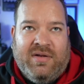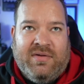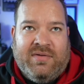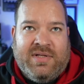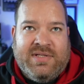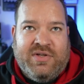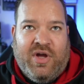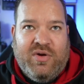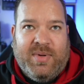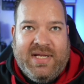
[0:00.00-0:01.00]
there's
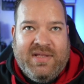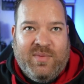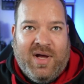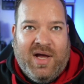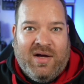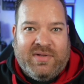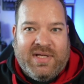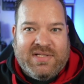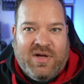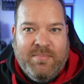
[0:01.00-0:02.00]
nobody in the world that
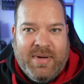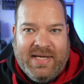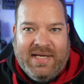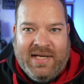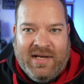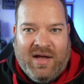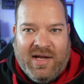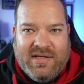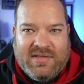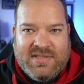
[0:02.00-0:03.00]
is completely
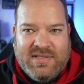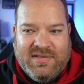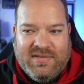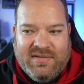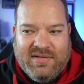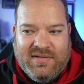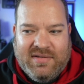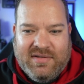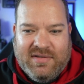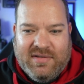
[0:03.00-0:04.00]
liked,
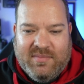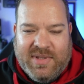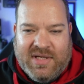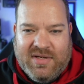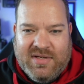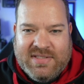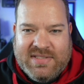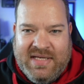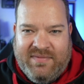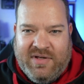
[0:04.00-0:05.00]
because
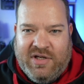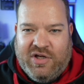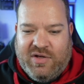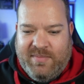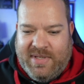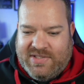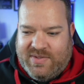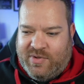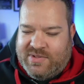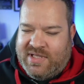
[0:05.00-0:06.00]
even you can meet
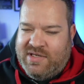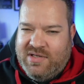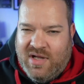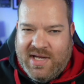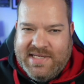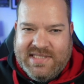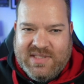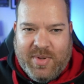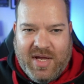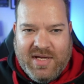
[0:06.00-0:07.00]
someone who's the
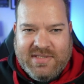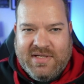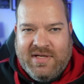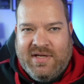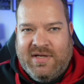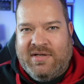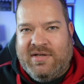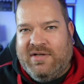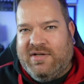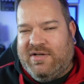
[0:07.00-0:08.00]
nicest person,
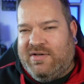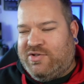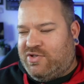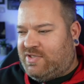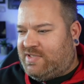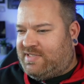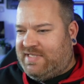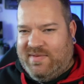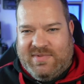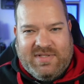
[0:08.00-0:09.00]
who just
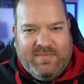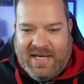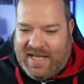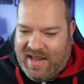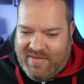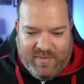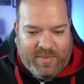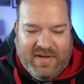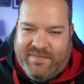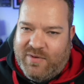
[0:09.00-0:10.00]
seems to make
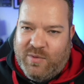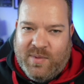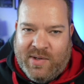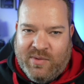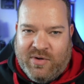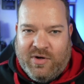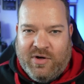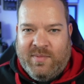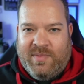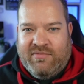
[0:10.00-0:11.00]
everybody feel
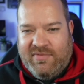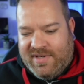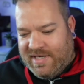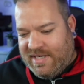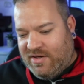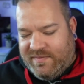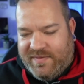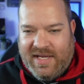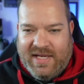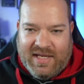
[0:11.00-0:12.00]
welcome. They're really
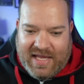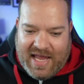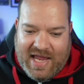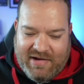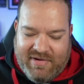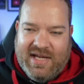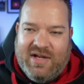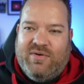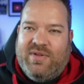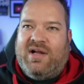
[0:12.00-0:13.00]
loving and caring
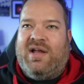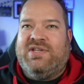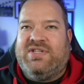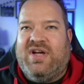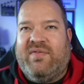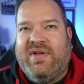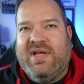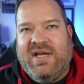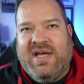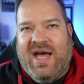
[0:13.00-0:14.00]
and all that kind of stuff.
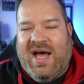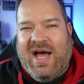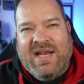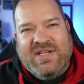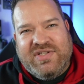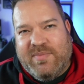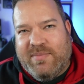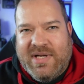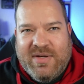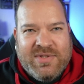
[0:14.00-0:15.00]
And
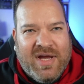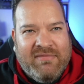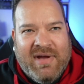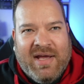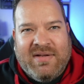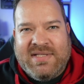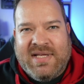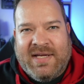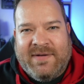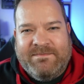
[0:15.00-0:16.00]
somebody will turn around and say,